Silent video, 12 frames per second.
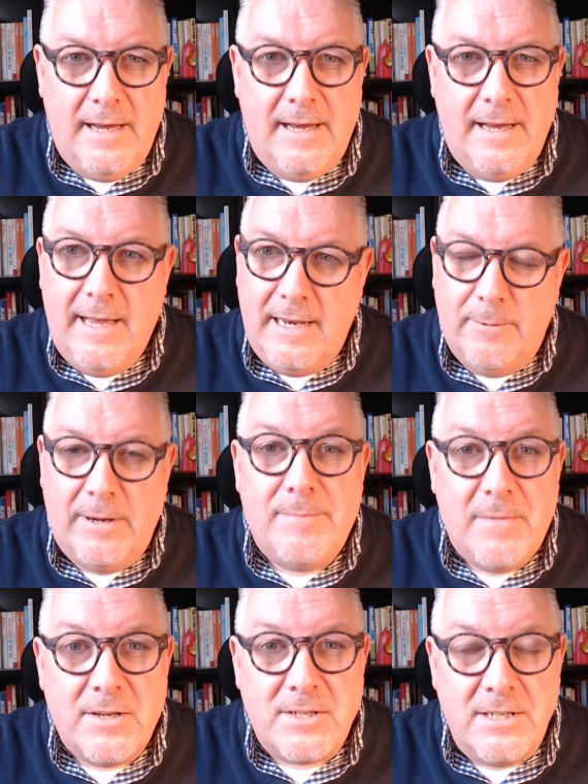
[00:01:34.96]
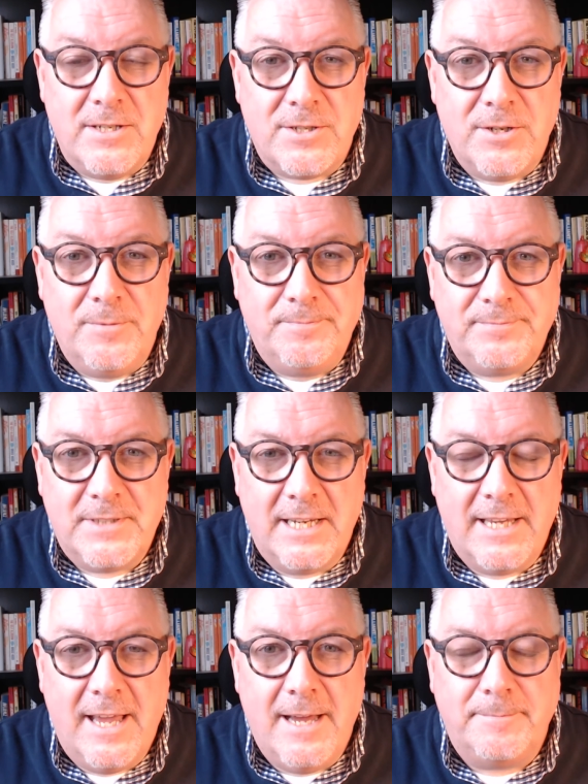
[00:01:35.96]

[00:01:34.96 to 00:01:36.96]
Anyway, I'll see you soon. Take care.